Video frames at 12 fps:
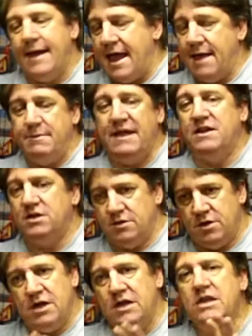I
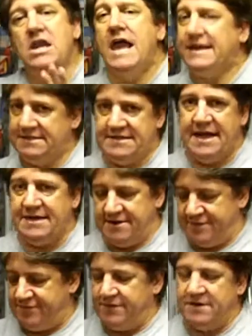mean, night and day
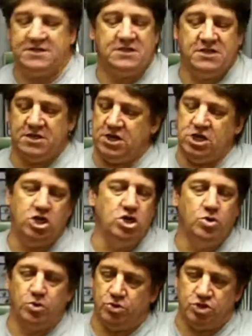difference.
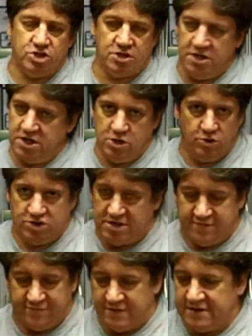Huge
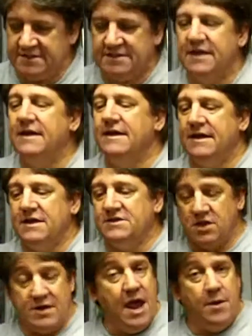difference.
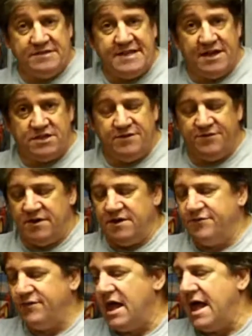So now it's actually fun
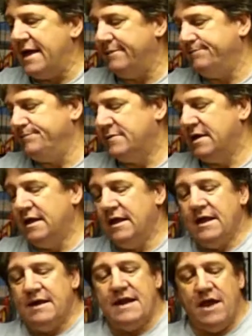to fly.
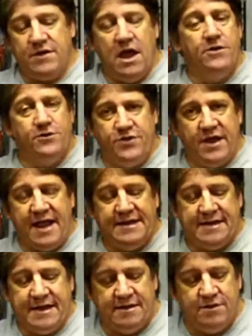Now the other thing I
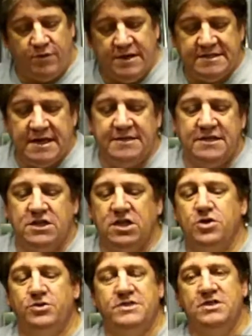did, the reason I didn't
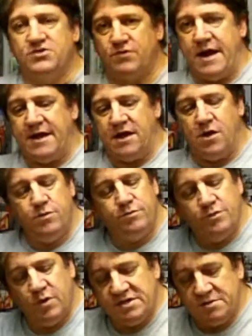use this radio
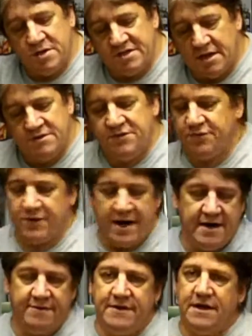wasn't because I was
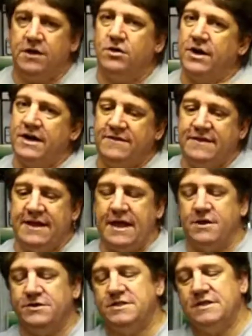afraid of it or anything
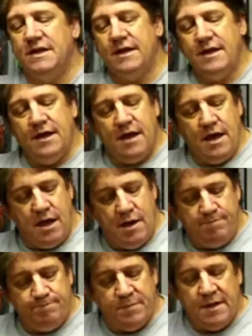else.
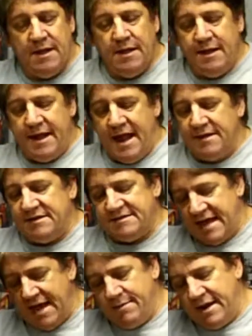At the
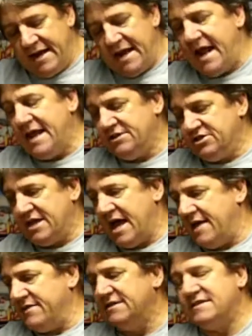time I had
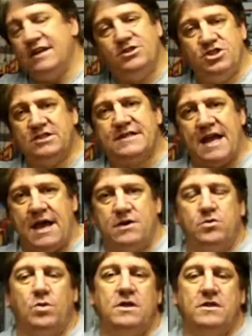gotten this, I had just
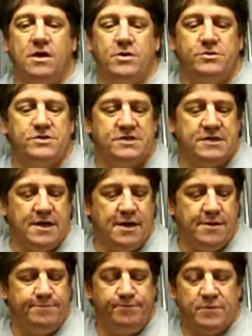gotten one of those
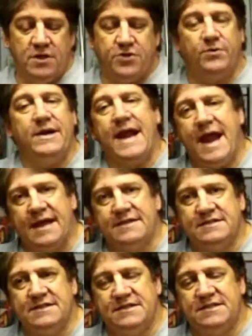
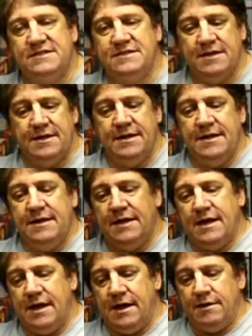3-axis
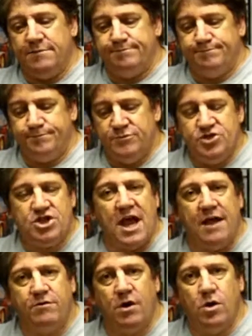
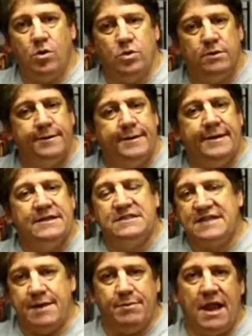gyro
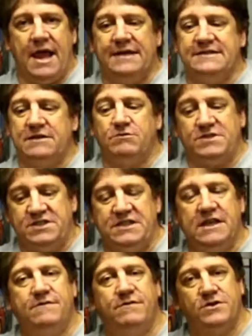stabilizing
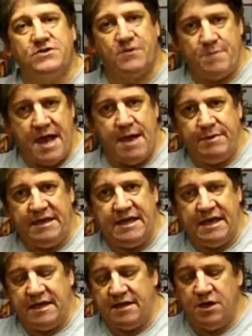receivers from Hobby
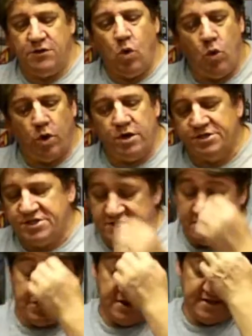King, you know, the orange
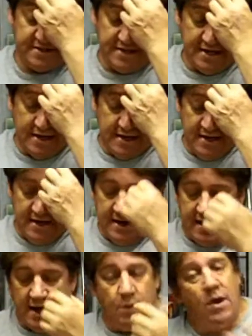series.
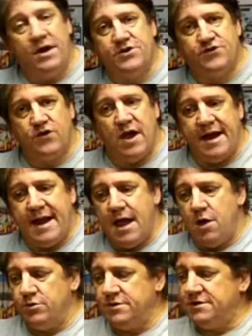And I wanted to try it
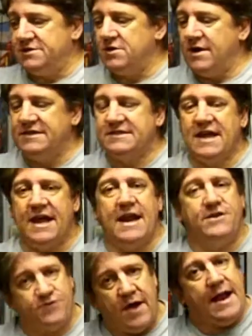out, so I decided
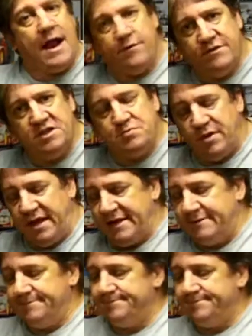I'd try it out in this plane.